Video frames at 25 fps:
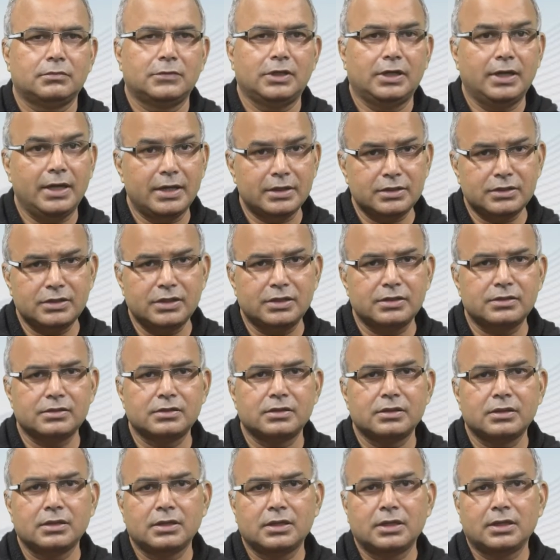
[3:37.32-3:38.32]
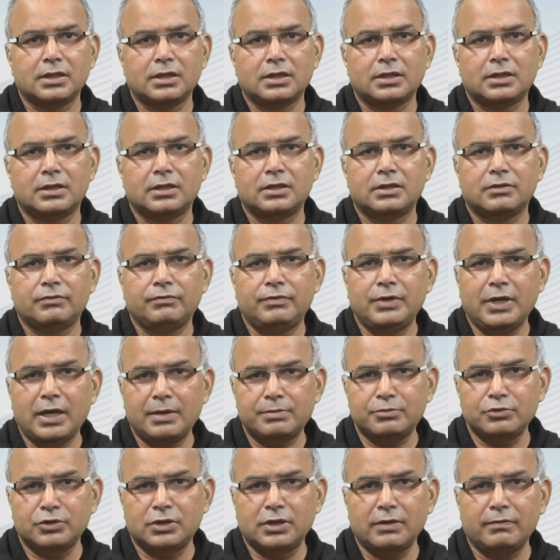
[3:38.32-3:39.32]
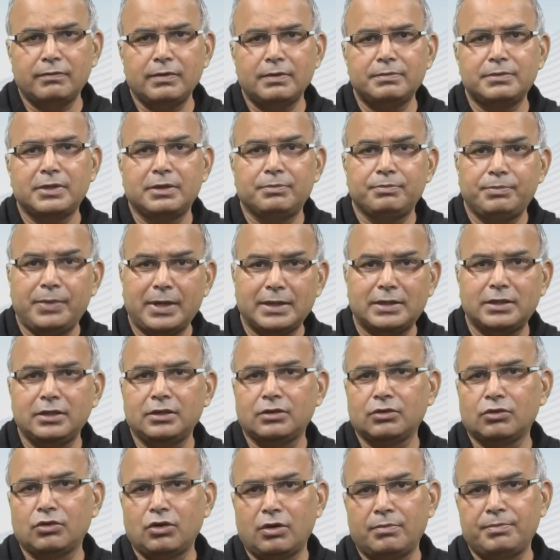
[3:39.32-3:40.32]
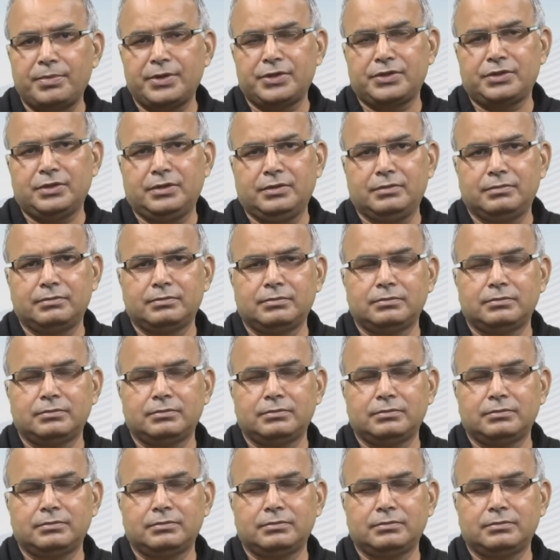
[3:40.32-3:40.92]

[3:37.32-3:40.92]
The next is we have to develop the empathy and compassion.